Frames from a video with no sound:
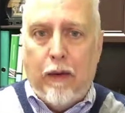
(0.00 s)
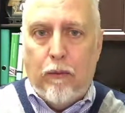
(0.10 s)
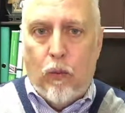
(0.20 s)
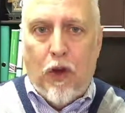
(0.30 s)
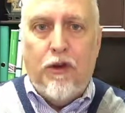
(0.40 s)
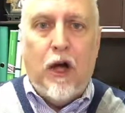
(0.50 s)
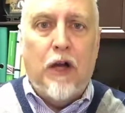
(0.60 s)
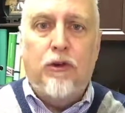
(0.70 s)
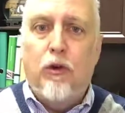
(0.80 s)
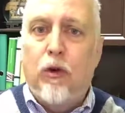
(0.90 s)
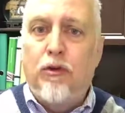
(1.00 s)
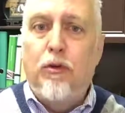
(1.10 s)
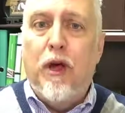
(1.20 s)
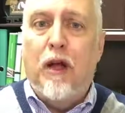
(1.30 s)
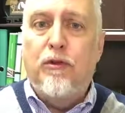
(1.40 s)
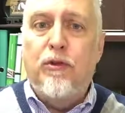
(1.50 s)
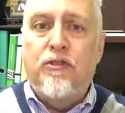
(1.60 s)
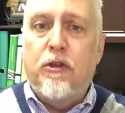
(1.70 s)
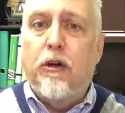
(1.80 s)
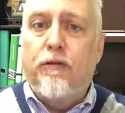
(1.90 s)
one doctor or two
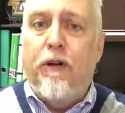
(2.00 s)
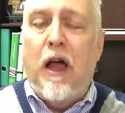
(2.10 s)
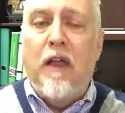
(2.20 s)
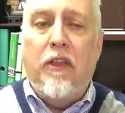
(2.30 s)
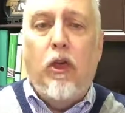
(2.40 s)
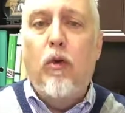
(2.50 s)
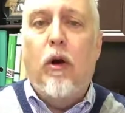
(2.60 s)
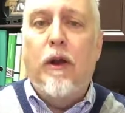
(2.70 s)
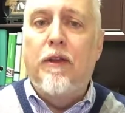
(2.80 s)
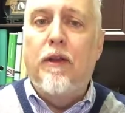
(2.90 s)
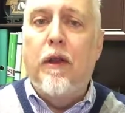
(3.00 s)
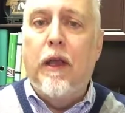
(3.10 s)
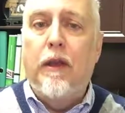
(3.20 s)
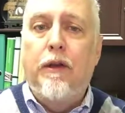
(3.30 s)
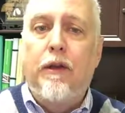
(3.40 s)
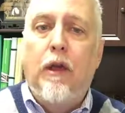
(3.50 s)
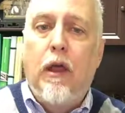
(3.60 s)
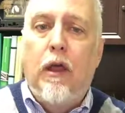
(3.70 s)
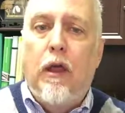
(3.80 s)
doctors certifying that you are in